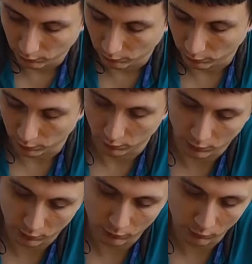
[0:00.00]

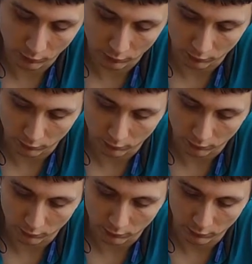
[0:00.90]
I also
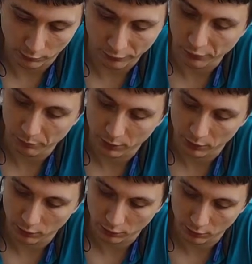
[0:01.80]

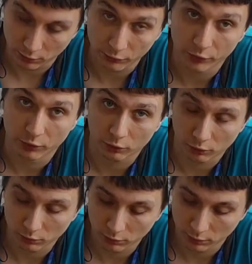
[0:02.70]
repositioned rear
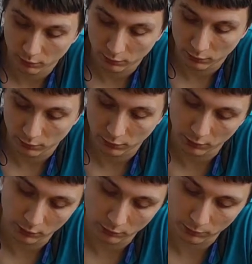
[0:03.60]
shocks a
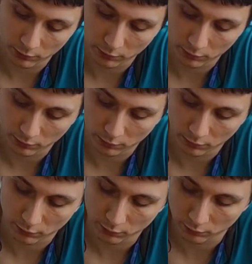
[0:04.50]
little bit
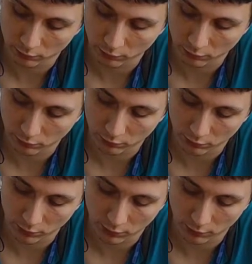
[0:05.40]
closer to
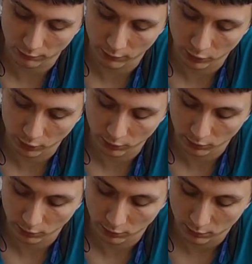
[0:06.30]
the end of the
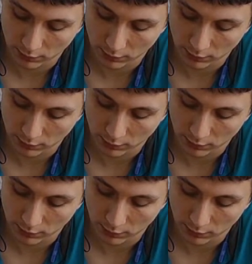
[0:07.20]
chassis.